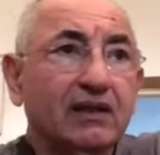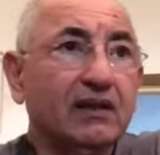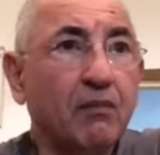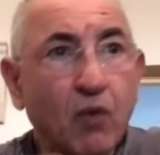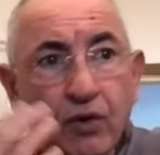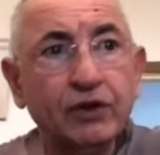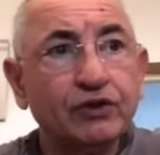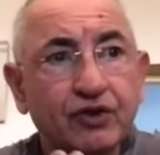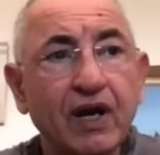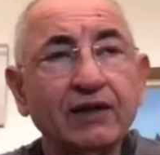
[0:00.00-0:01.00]
The more you
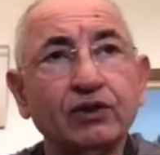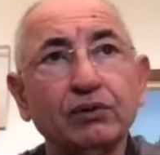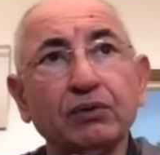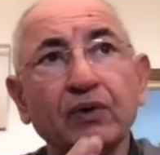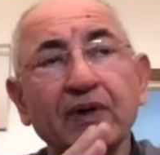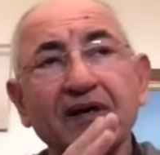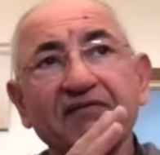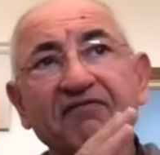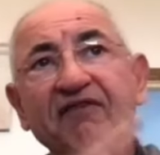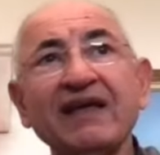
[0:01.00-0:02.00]
try to
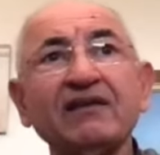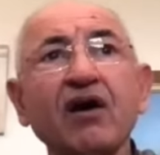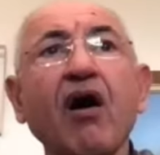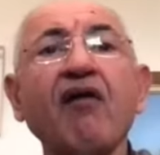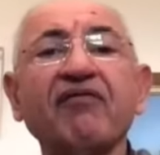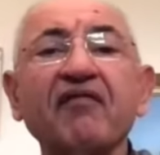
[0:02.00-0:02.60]
fend off a